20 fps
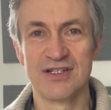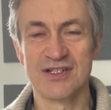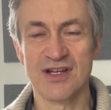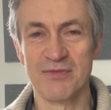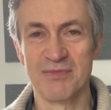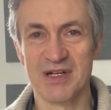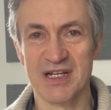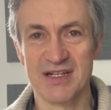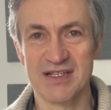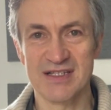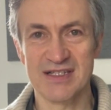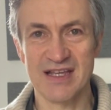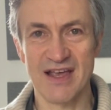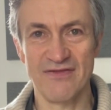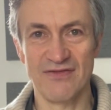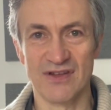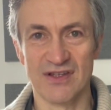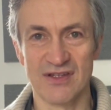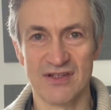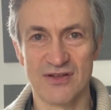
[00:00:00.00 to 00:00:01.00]
dominant
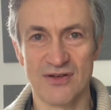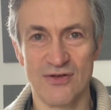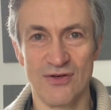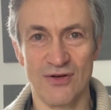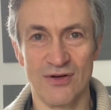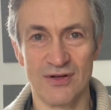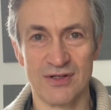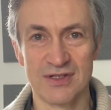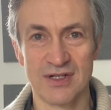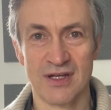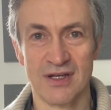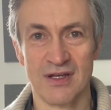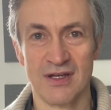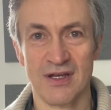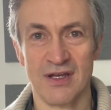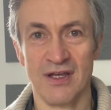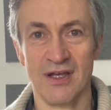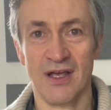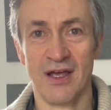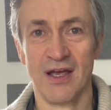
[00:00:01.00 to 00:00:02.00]
seventh chord.
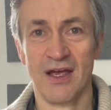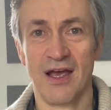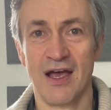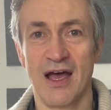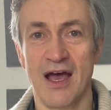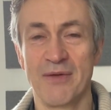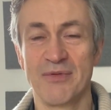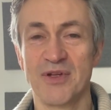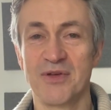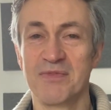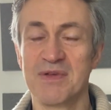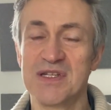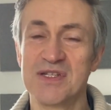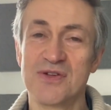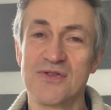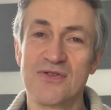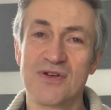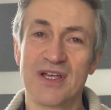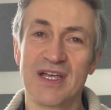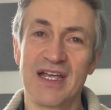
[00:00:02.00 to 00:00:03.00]
I'm going to be
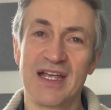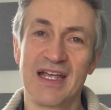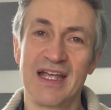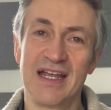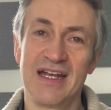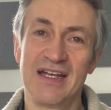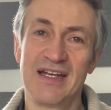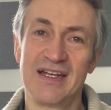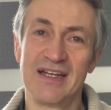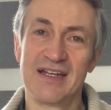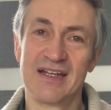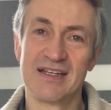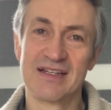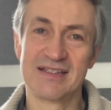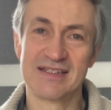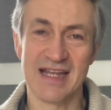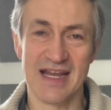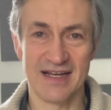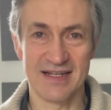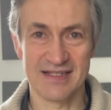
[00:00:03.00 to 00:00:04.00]
talking in
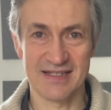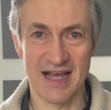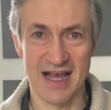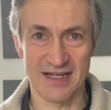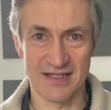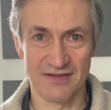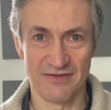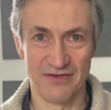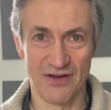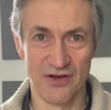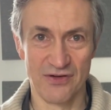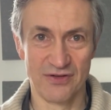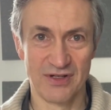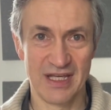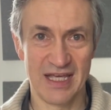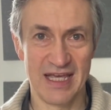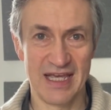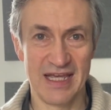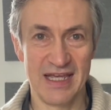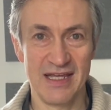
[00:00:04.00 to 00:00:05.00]
tenor saxophone
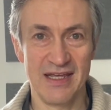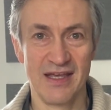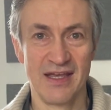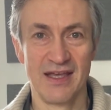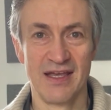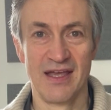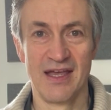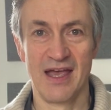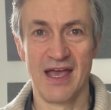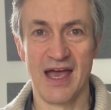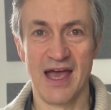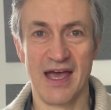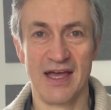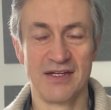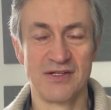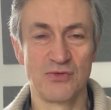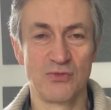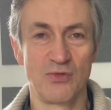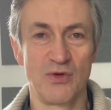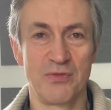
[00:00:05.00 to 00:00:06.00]
key
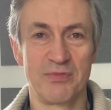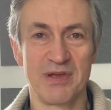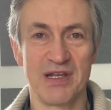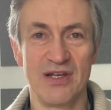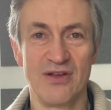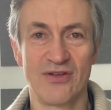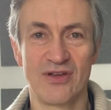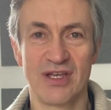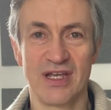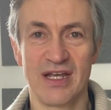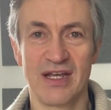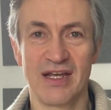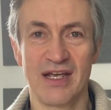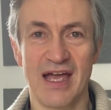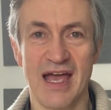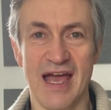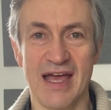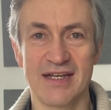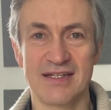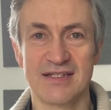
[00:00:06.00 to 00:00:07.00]
and we'll be looking
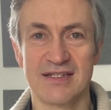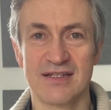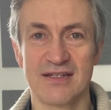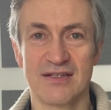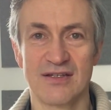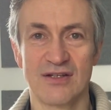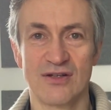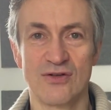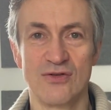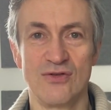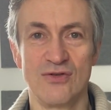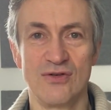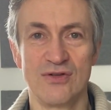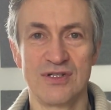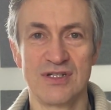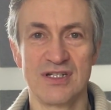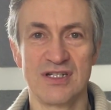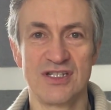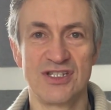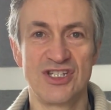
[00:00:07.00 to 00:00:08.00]
at the chord
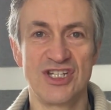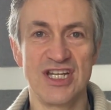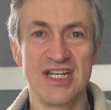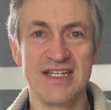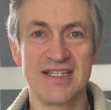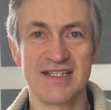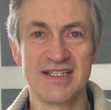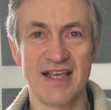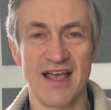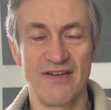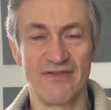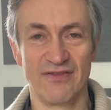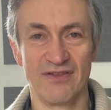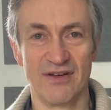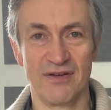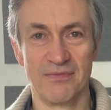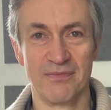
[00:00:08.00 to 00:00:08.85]
G7.